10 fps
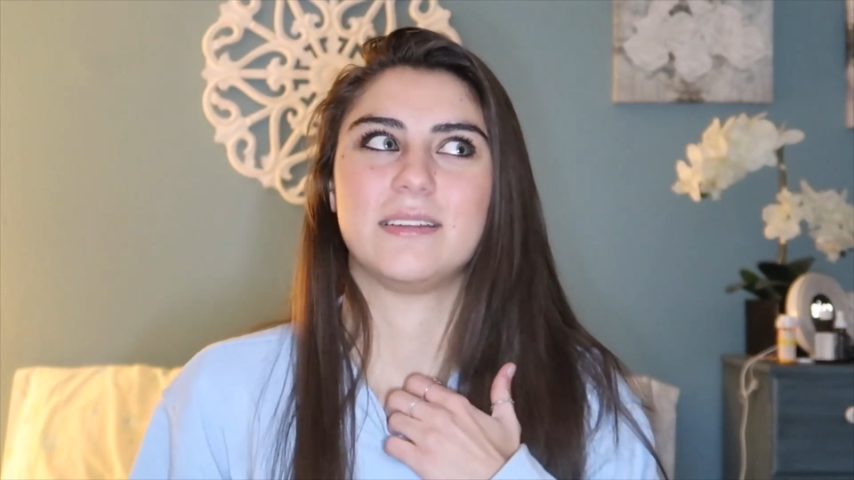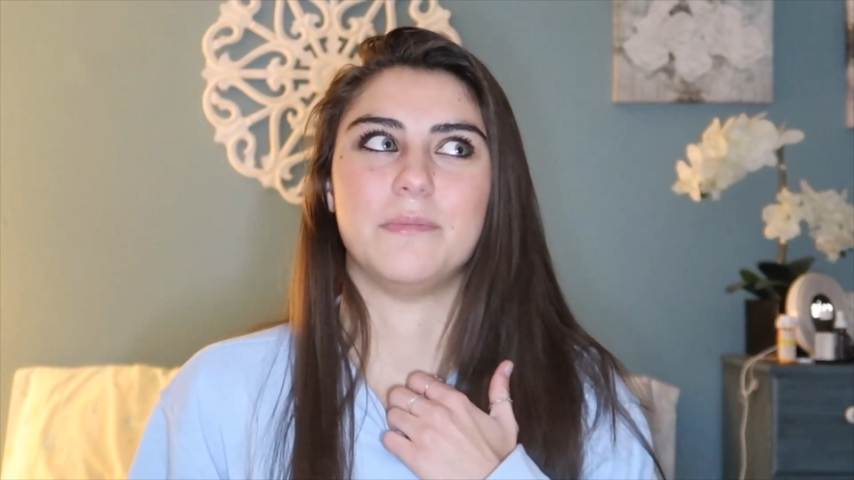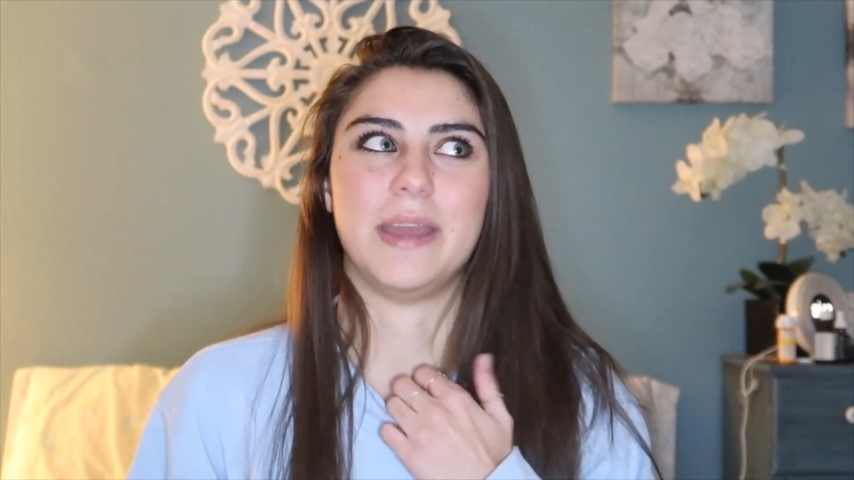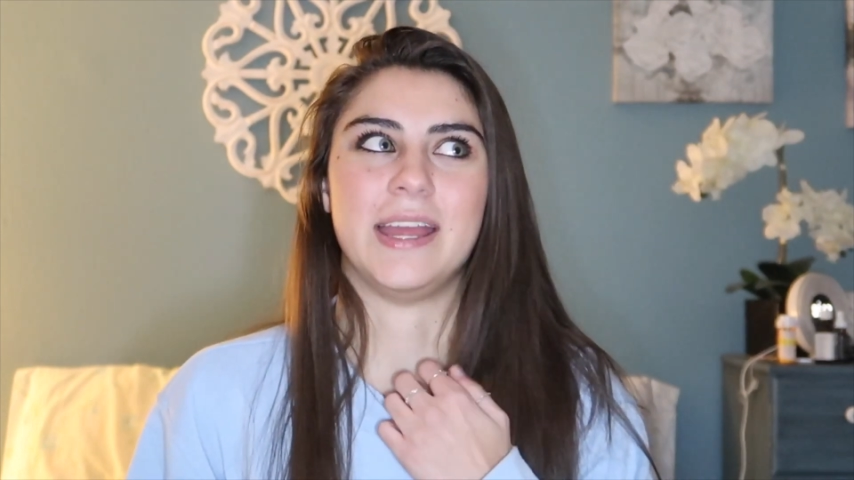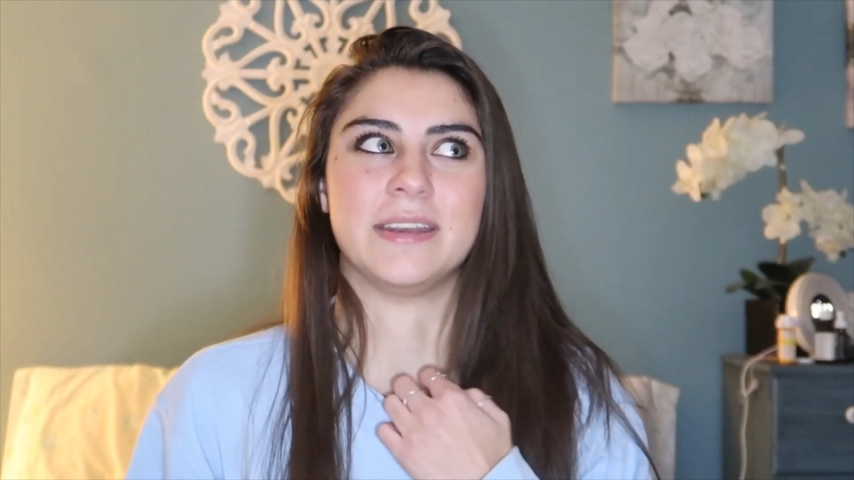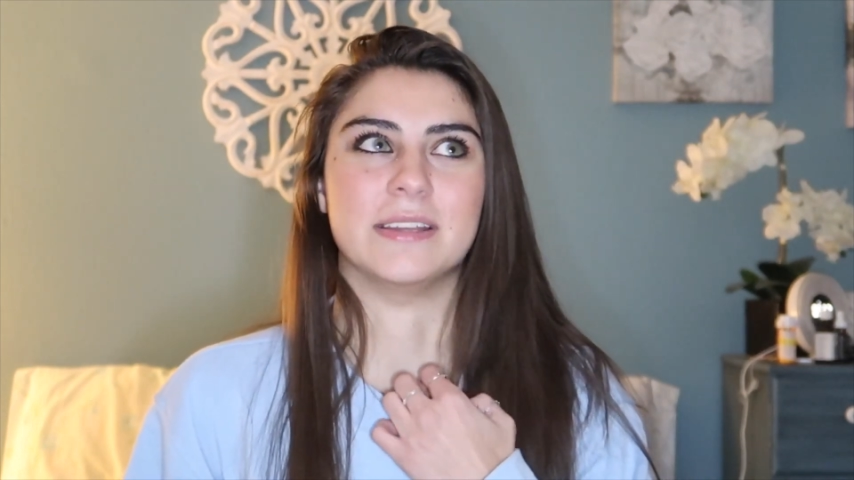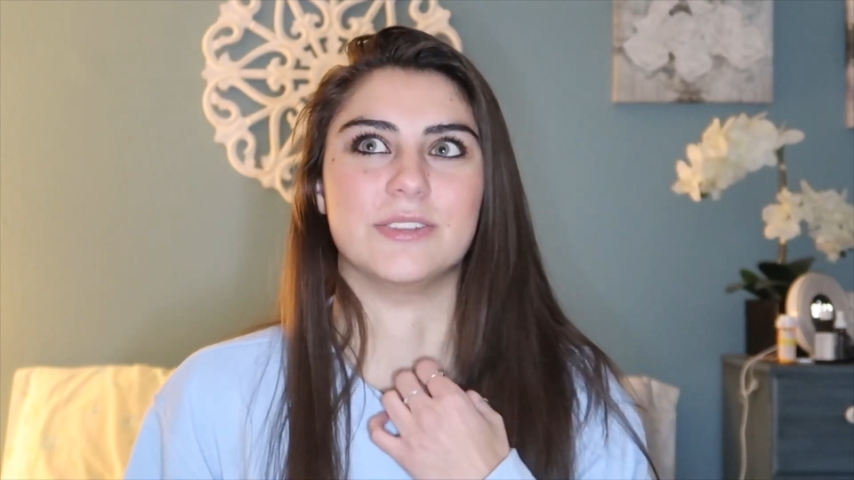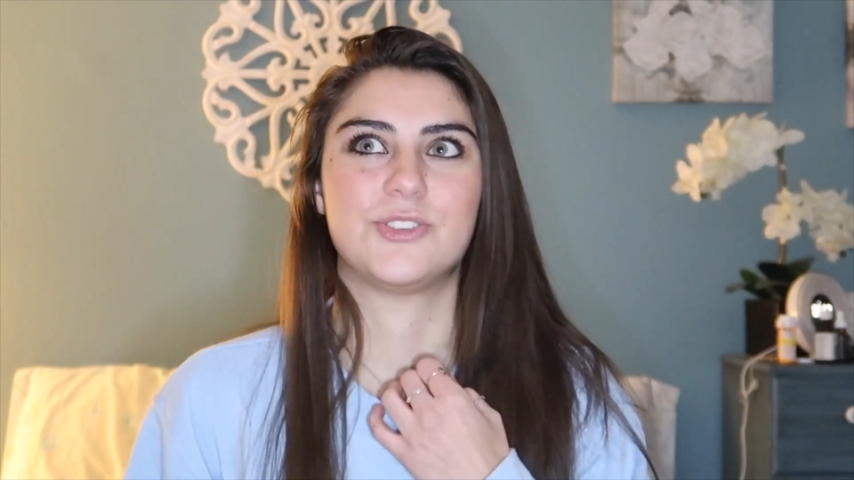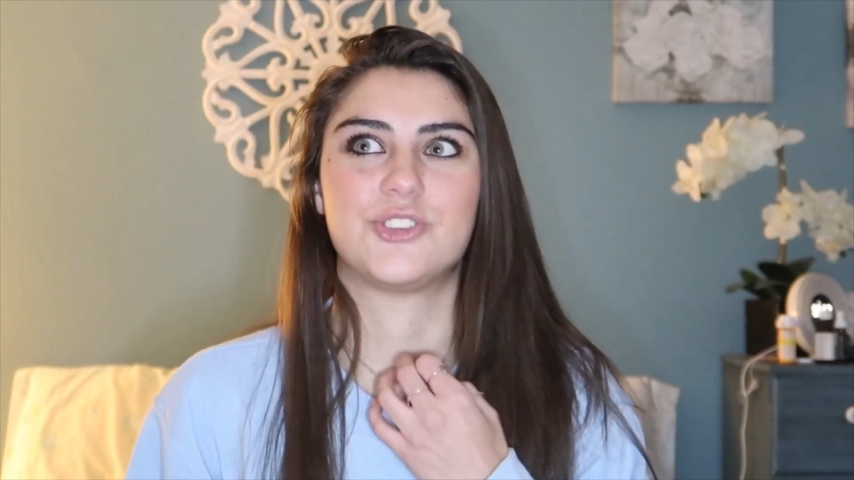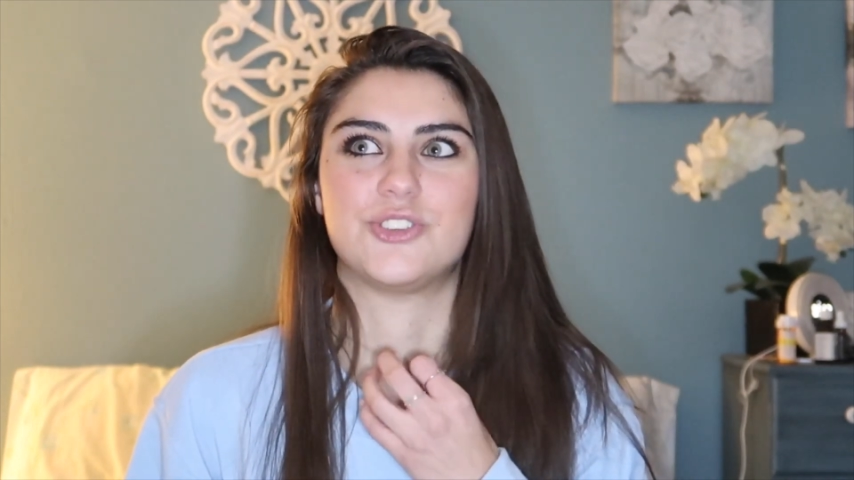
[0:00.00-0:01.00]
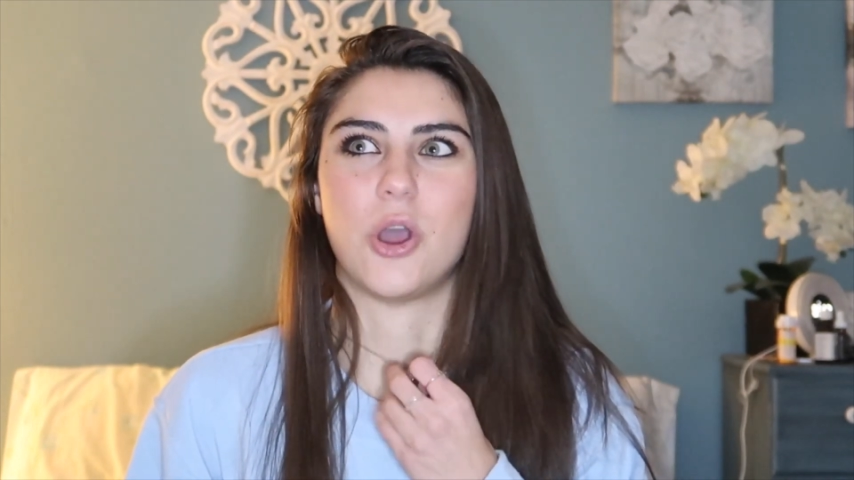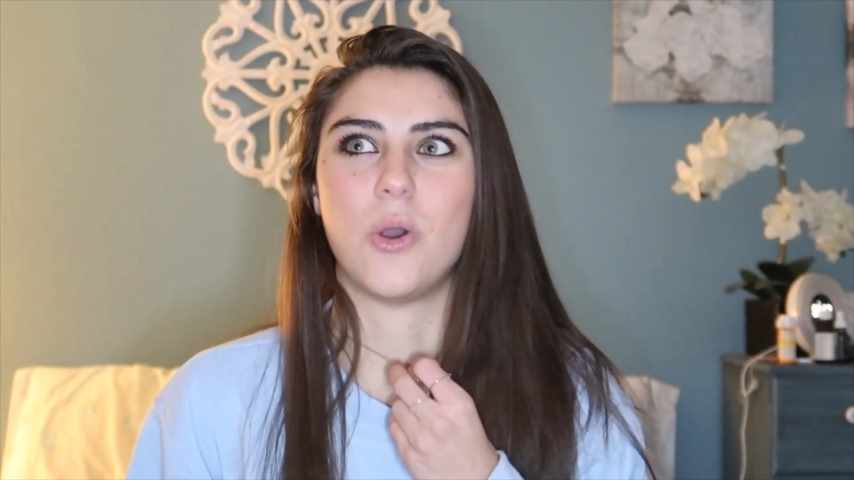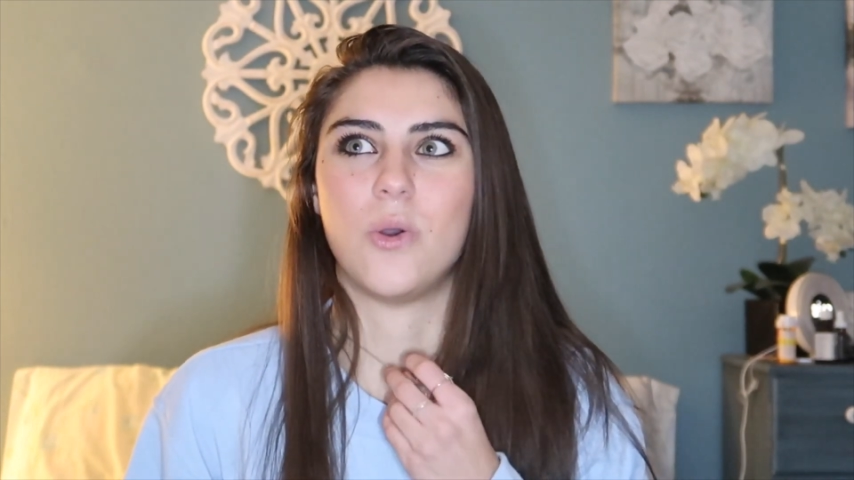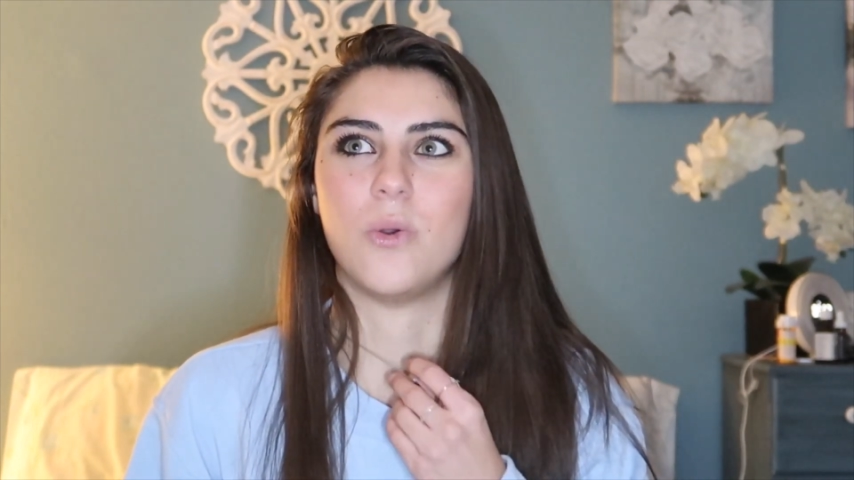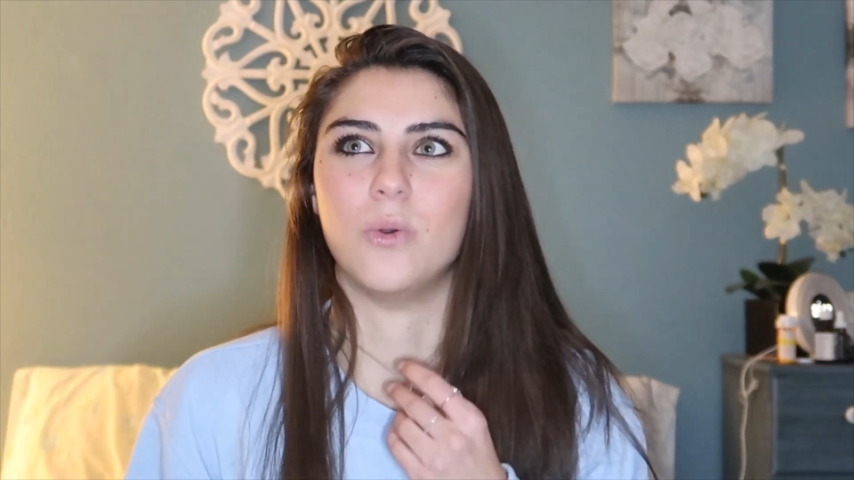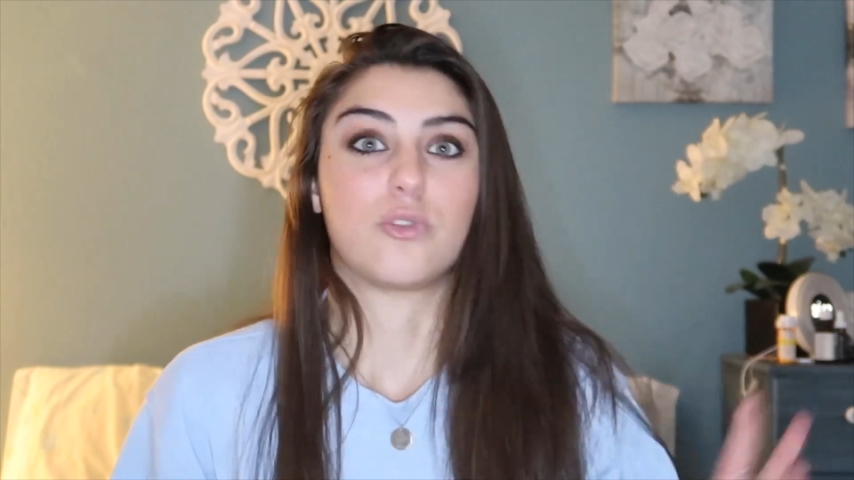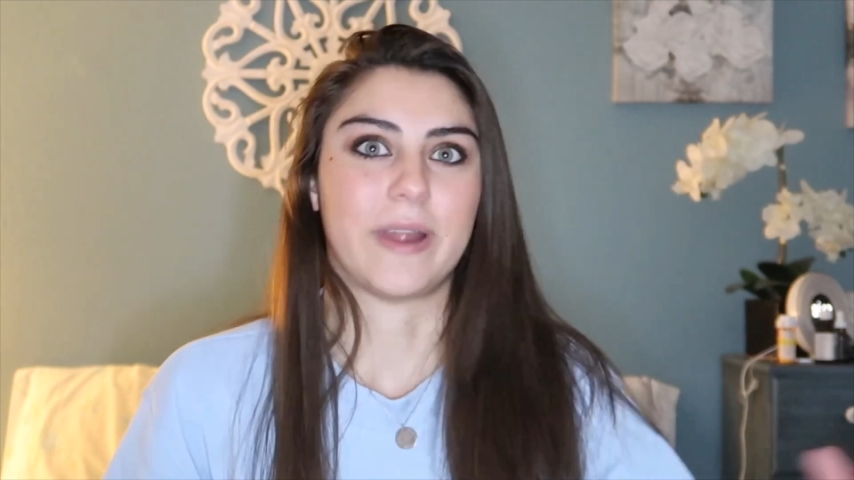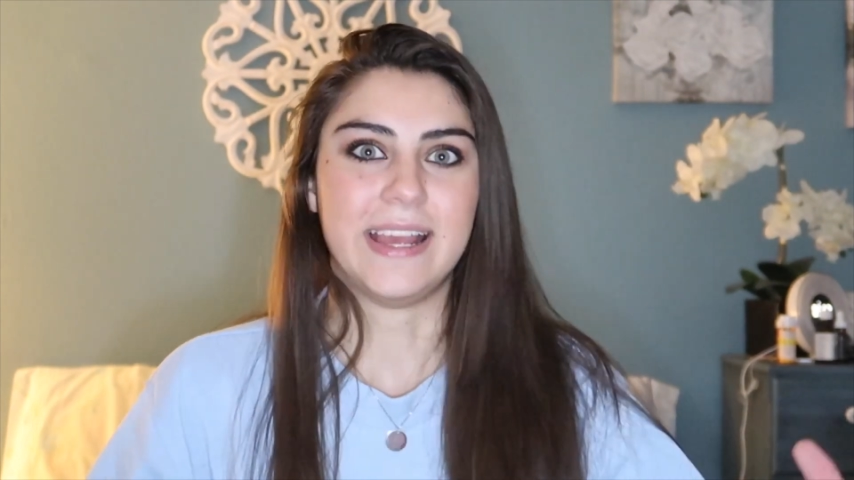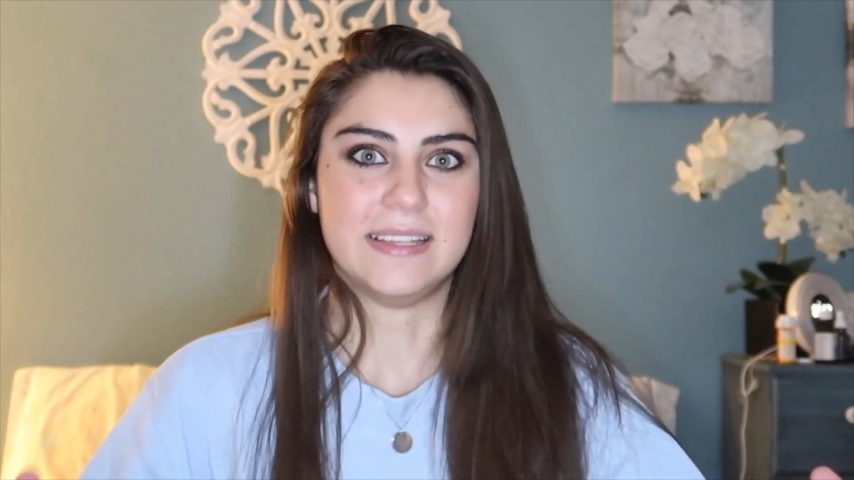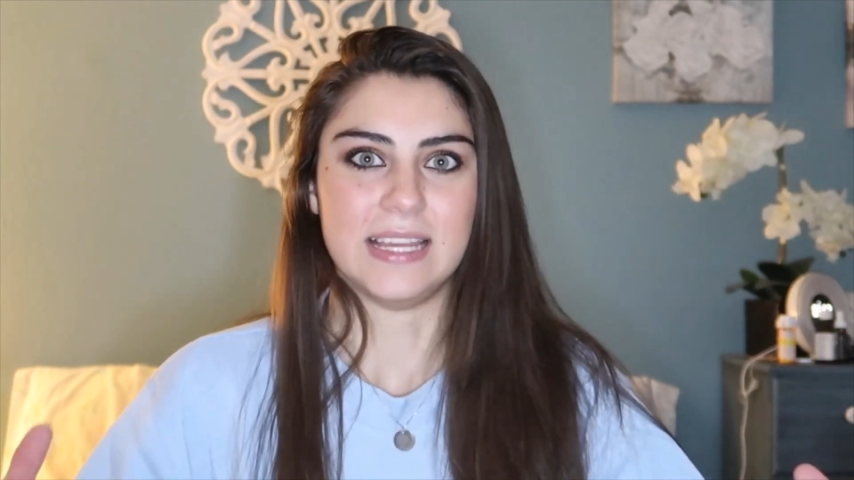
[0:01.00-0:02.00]
been so
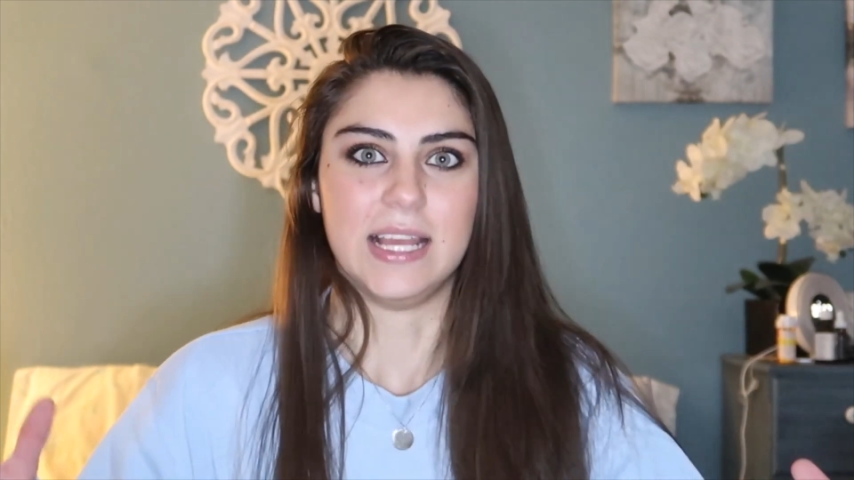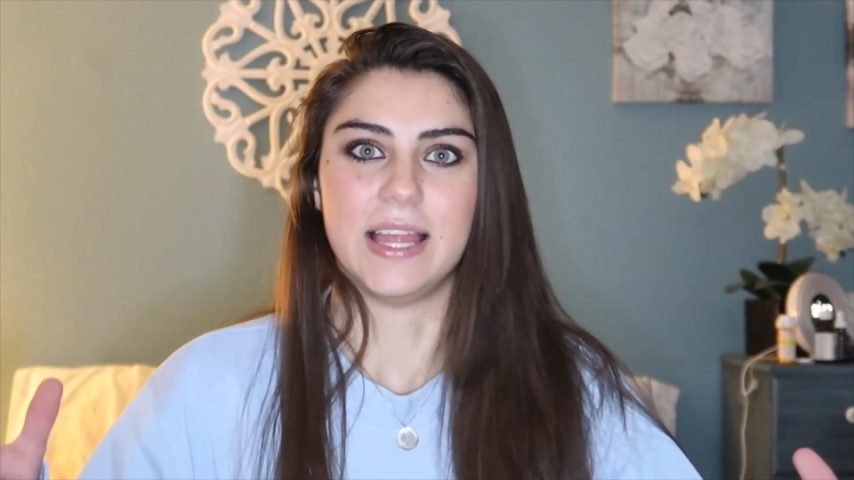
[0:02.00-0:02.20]
crazy.